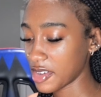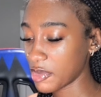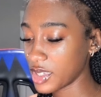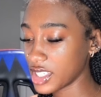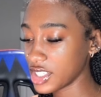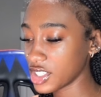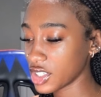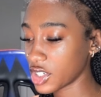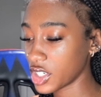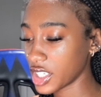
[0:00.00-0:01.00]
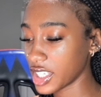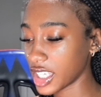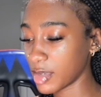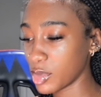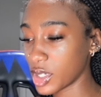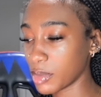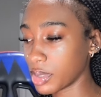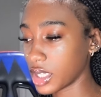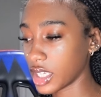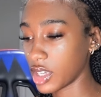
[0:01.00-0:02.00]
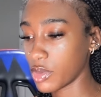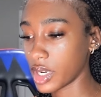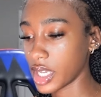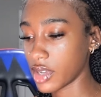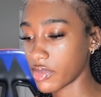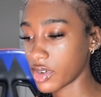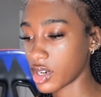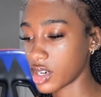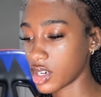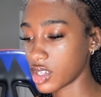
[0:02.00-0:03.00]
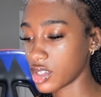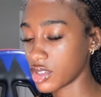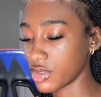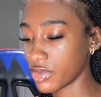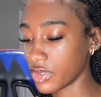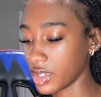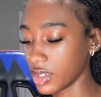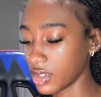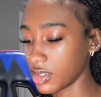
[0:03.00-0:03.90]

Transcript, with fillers: But this is just a cooking game you can play whenever you feel.